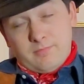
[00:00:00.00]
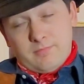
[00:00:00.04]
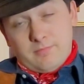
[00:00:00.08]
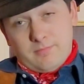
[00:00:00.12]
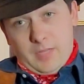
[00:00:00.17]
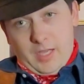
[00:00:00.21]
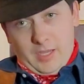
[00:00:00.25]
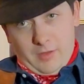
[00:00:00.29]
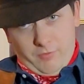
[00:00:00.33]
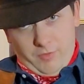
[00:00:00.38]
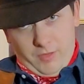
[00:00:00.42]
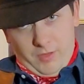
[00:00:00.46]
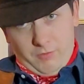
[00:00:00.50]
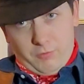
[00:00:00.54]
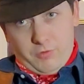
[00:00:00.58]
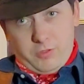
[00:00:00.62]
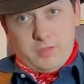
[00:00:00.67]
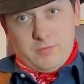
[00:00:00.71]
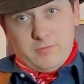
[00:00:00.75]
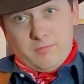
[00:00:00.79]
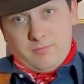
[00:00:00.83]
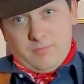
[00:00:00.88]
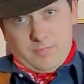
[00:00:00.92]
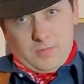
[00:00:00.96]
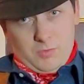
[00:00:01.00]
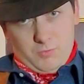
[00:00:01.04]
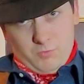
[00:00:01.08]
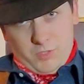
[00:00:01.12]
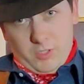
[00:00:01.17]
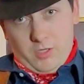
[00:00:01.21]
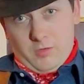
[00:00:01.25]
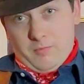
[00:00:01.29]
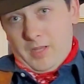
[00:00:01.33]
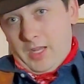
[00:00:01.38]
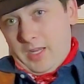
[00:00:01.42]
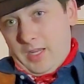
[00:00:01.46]
my favorite, the
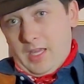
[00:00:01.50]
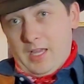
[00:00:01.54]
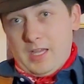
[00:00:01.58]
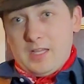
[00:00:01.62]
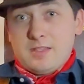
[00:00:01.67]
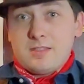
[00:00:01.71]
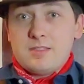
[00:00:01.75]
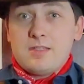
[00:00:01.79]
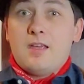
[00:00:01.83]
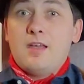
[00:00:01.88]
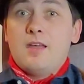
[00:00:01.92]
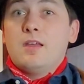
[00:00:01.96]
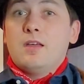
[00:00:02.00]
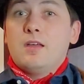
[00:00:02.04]
one on my hat,